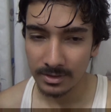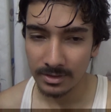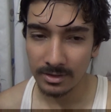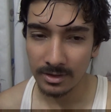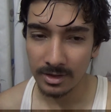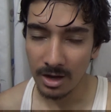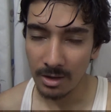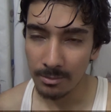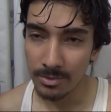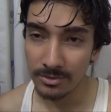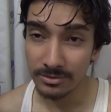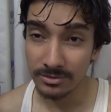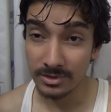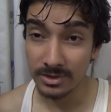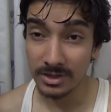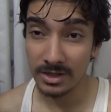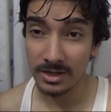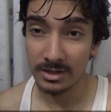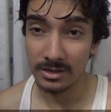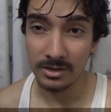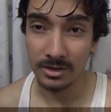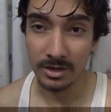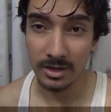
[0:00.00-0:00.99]

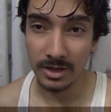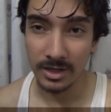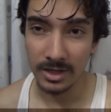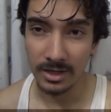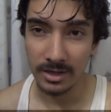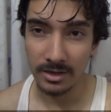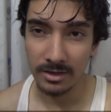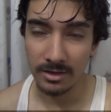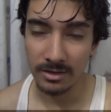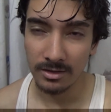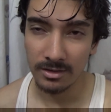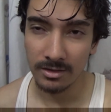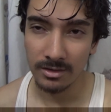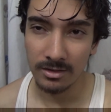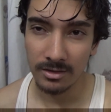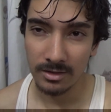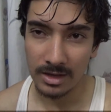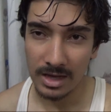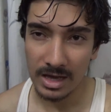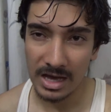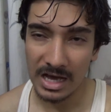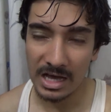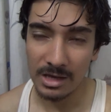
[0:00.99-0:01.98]
obviously
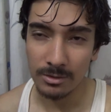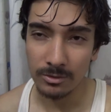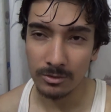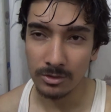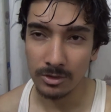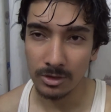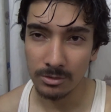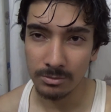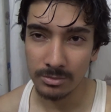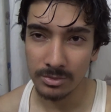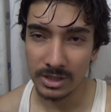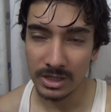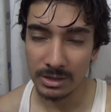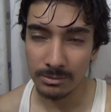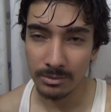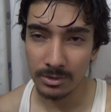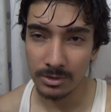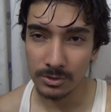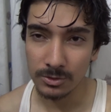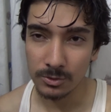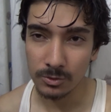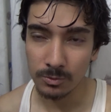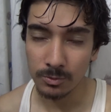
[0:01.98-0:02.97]
I will not be
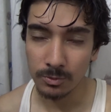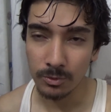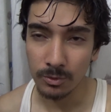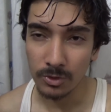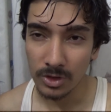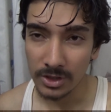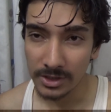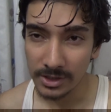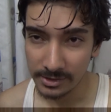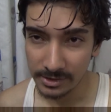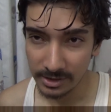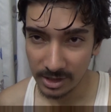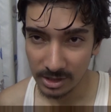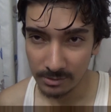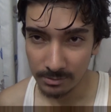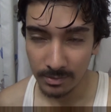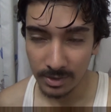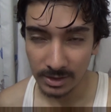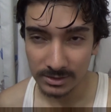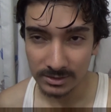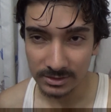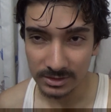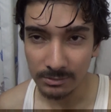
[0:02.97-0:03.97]
able to fully dedicate
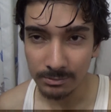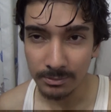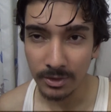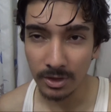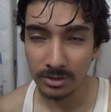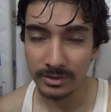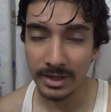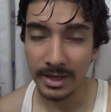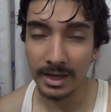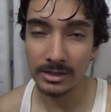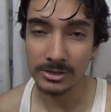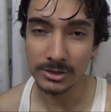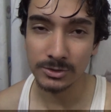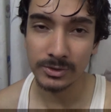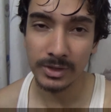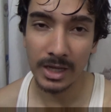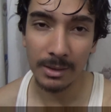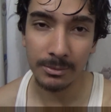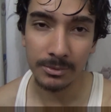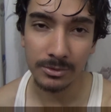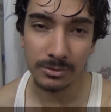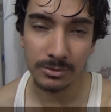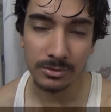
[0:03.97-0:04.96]
myself, because I also
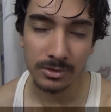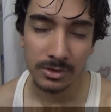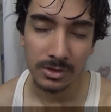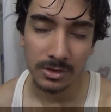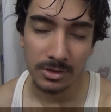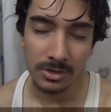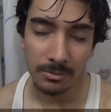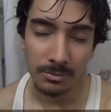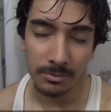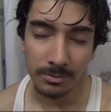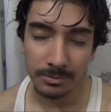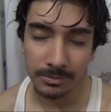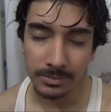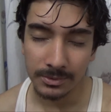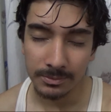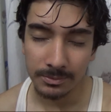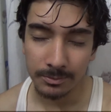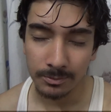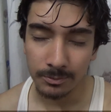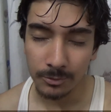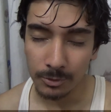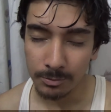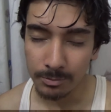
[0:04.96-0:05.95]
have to
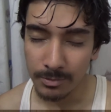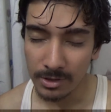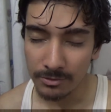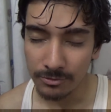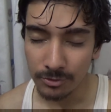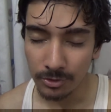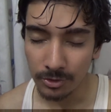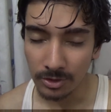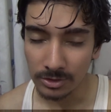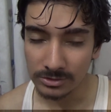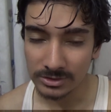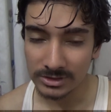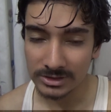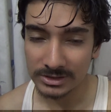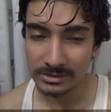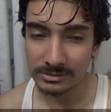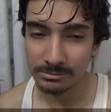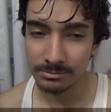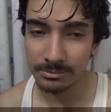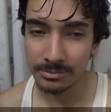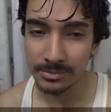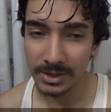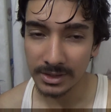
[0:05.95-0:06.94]
put my focus
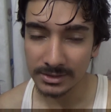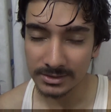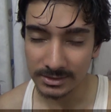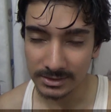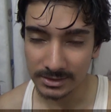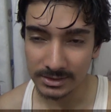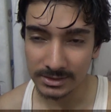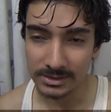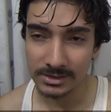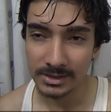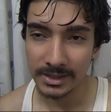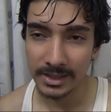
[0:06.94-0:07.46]
in BSc